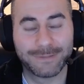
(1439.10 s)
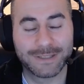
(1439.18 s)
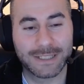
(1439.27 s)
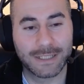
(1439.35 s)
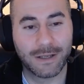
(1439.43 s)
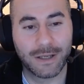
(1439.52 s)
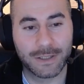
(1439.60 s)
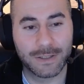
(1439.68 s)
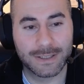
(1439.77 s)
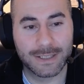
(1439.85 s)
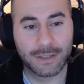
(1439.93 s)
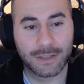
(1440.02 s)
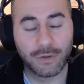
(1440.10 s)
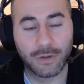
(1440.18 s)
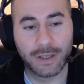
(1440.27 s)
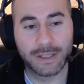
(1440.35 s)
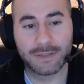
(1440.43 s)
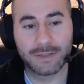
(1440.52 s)
But see, like you said, you
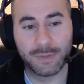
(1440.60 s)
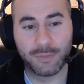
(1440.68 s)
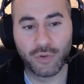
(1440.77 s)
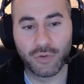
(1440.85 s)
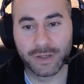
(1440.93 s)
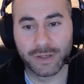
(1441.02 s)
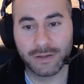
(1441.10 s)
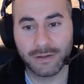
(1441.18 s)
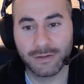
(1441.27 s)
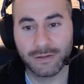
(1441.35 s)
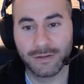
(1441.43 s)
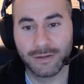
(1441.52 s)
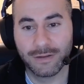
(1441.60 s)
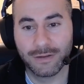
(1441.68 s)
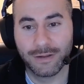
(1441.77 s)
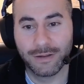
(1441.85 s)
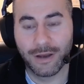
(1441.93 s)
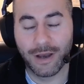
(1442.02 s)
like it to be boring.
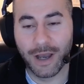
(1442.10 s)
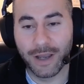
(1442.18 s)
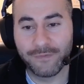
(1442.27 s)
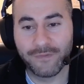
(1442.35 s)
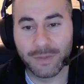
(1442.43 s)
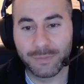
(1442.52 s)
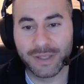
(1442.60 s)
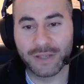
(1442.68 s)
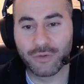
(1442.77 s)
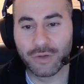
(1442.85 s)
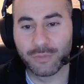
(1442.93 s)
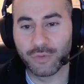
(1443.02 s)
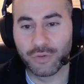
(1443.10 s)
I find Bitcoin